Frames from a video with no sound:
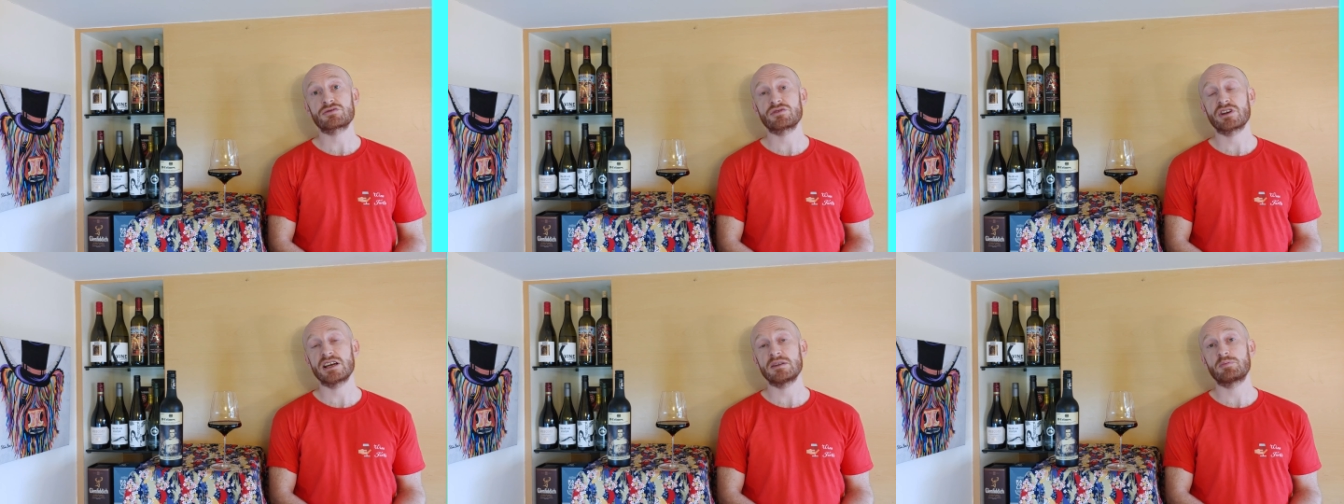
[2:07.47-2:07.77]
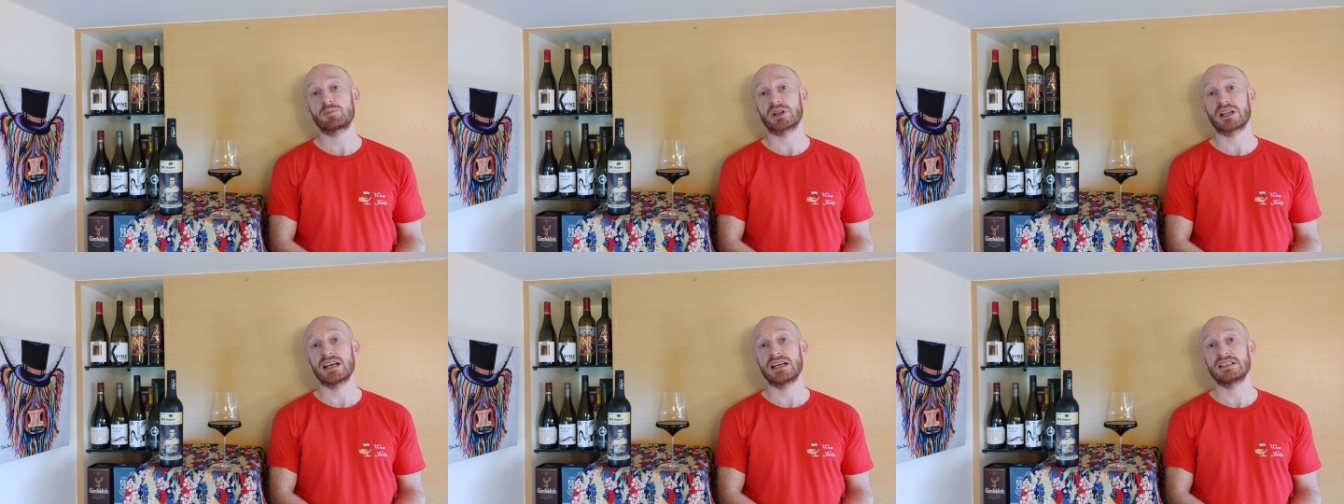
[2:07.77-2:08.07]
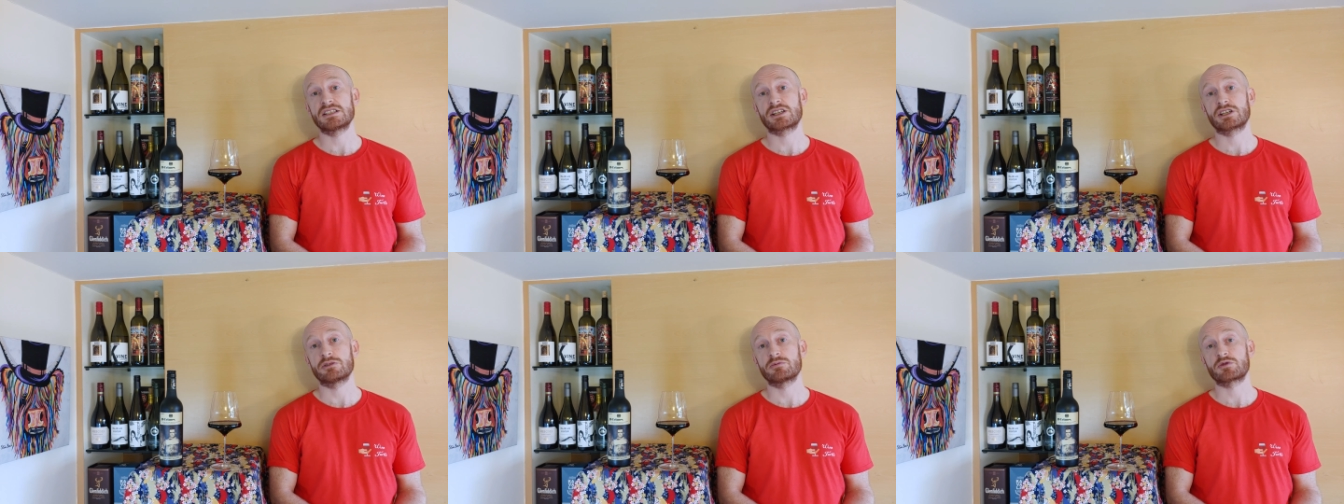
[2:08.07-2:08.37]
red
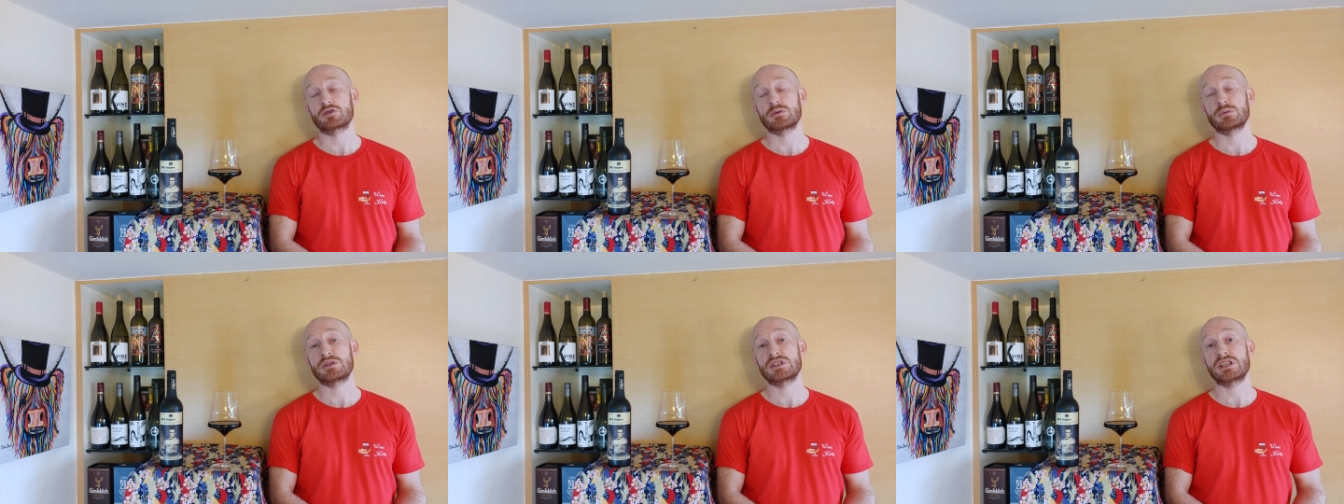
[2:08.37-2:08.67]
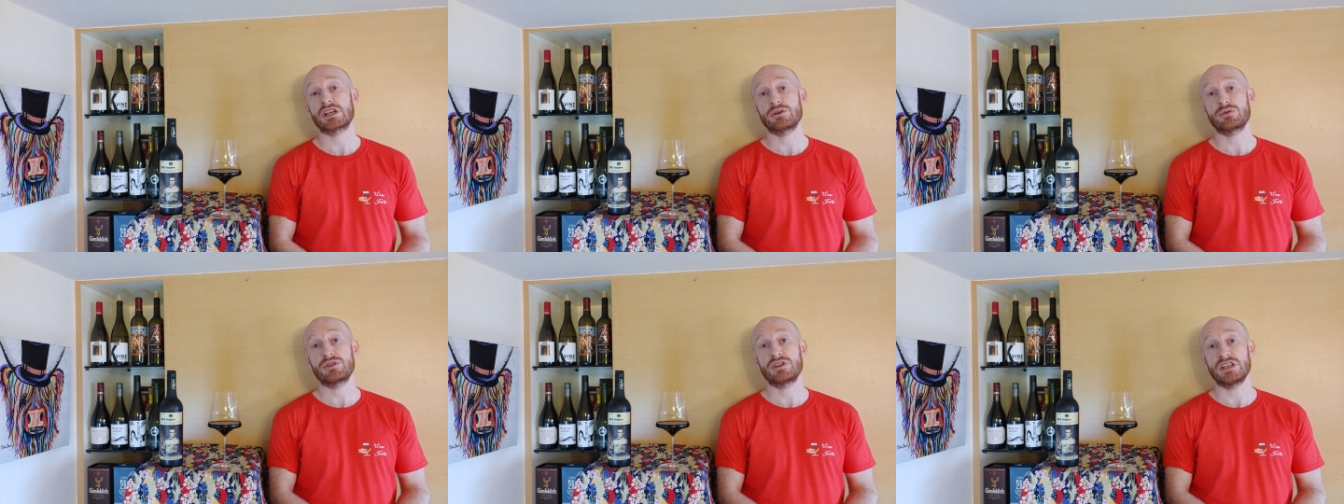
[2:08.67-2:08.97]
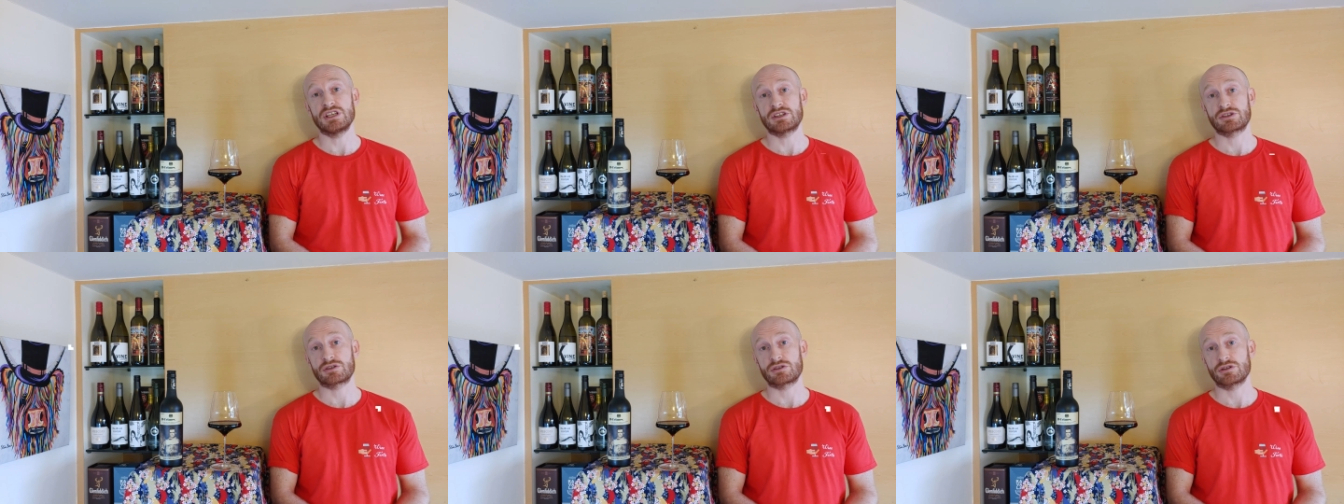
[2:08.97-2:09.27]
blend comes from
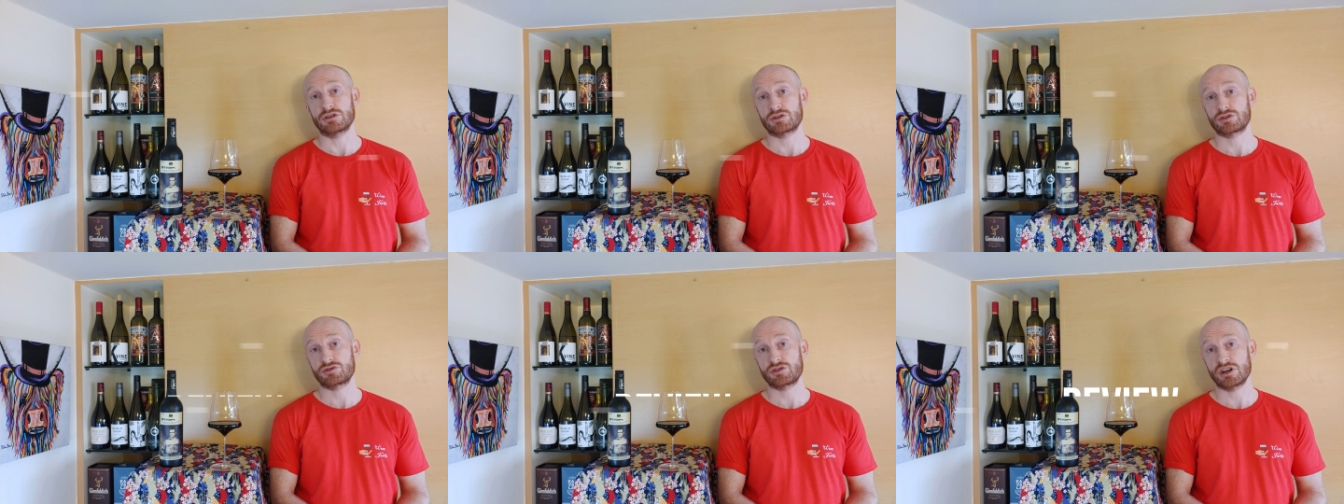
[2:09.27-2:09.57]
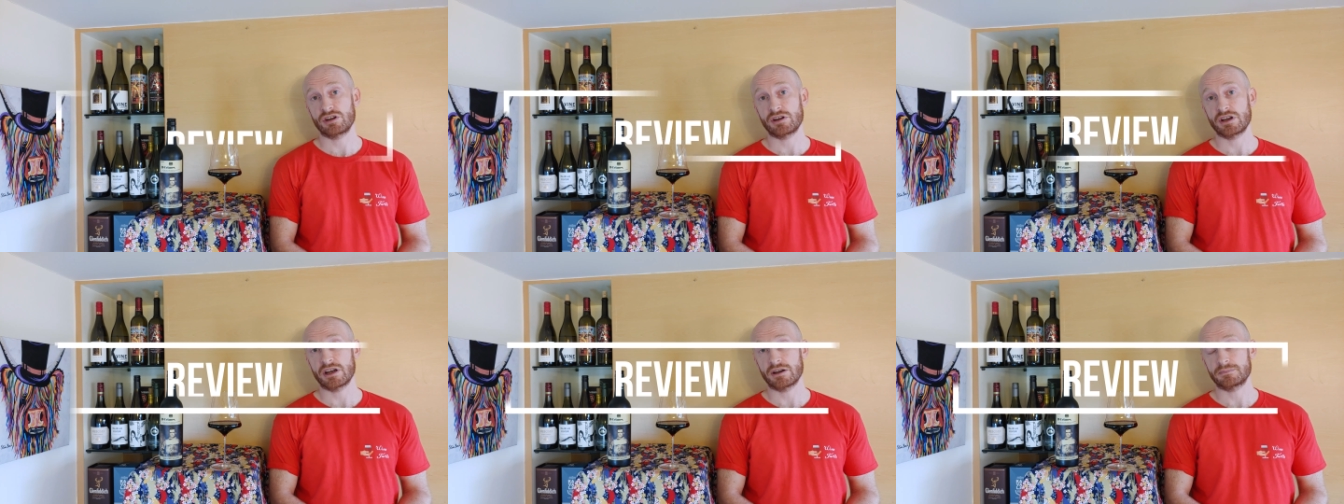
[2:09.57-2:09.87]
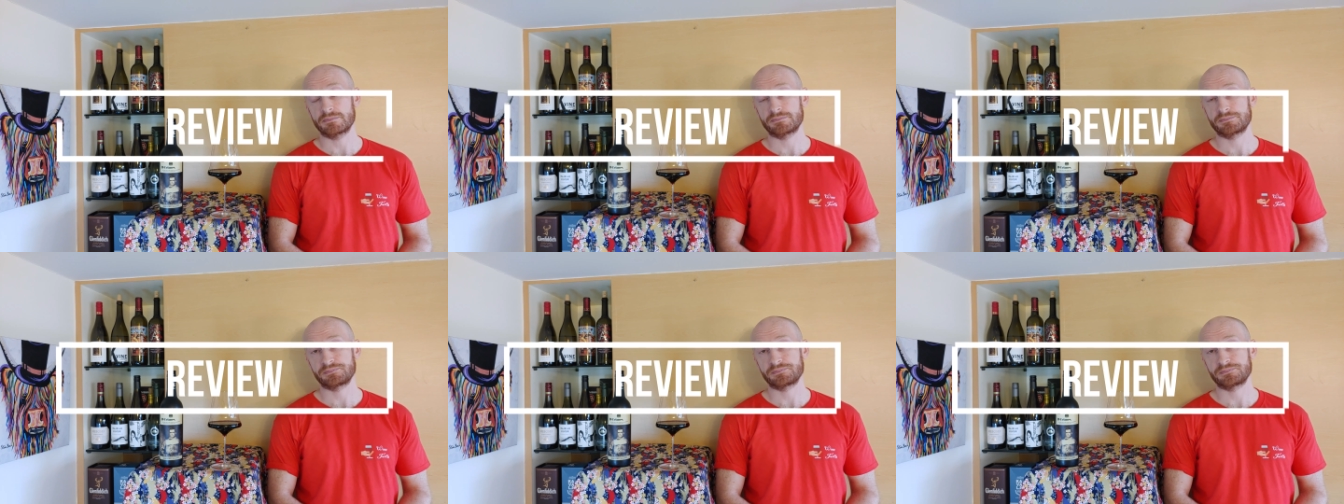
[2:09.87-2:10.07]
southeastern Australia.